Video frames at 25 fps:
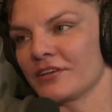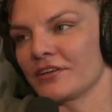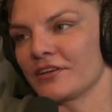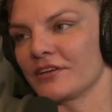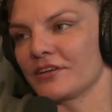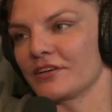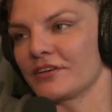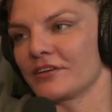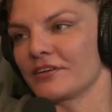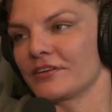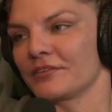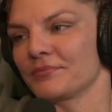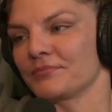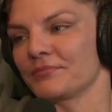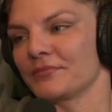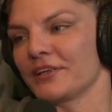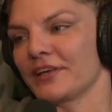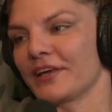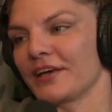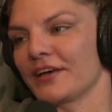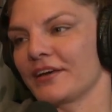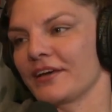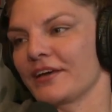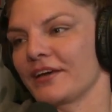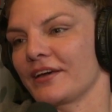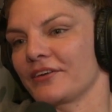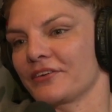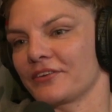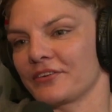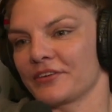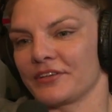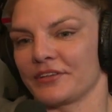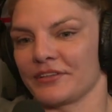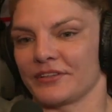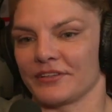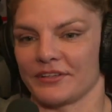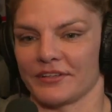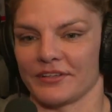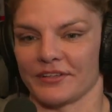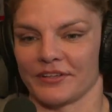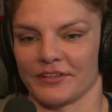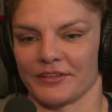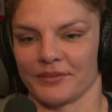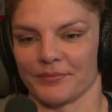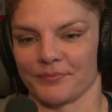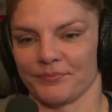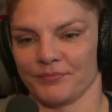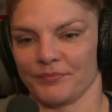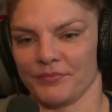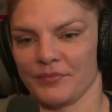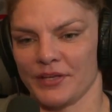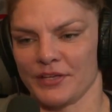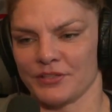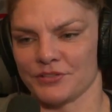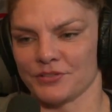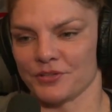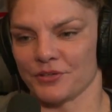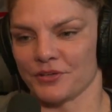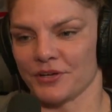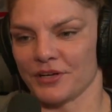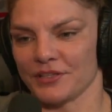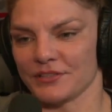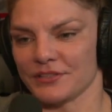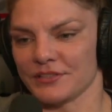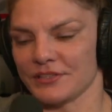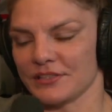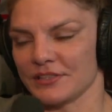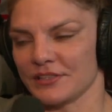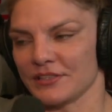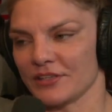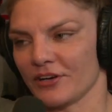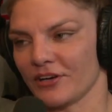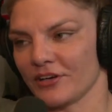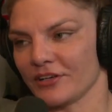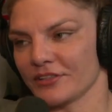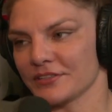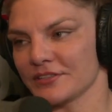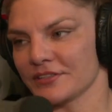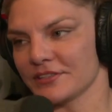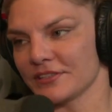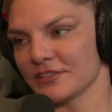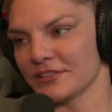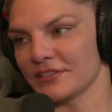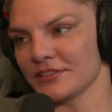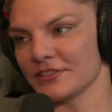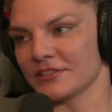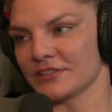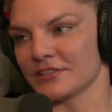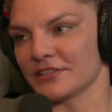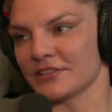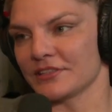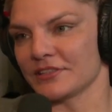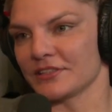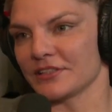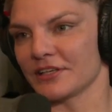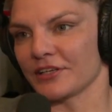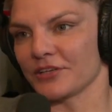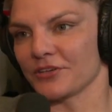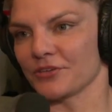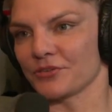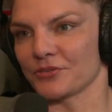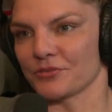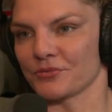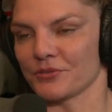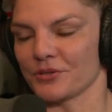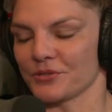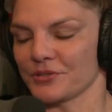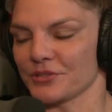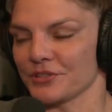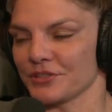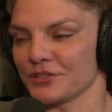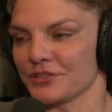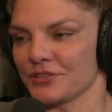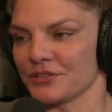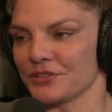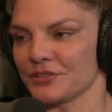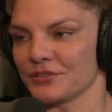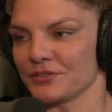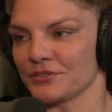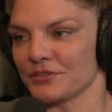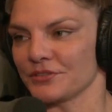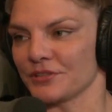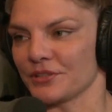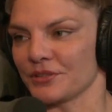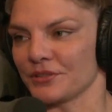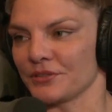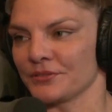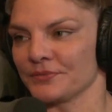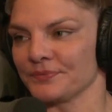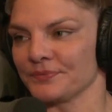out at Henzo Gracie Austin, and then I go to Roca too. So,